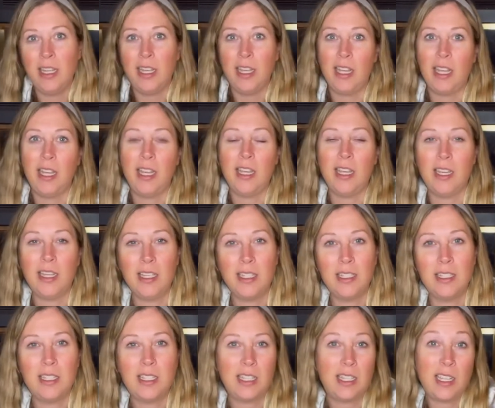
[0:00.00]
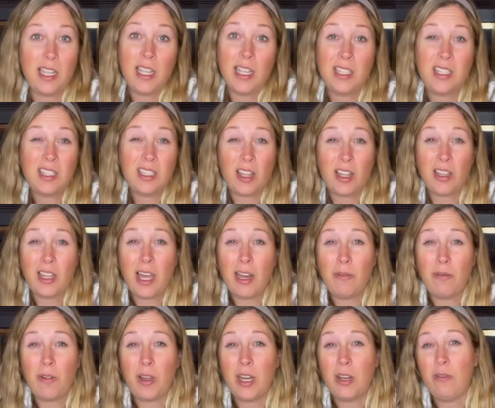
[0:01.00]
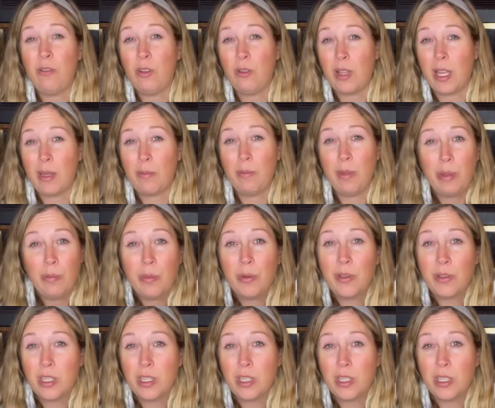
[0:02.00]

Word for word: And it's a lot of fun if you like people,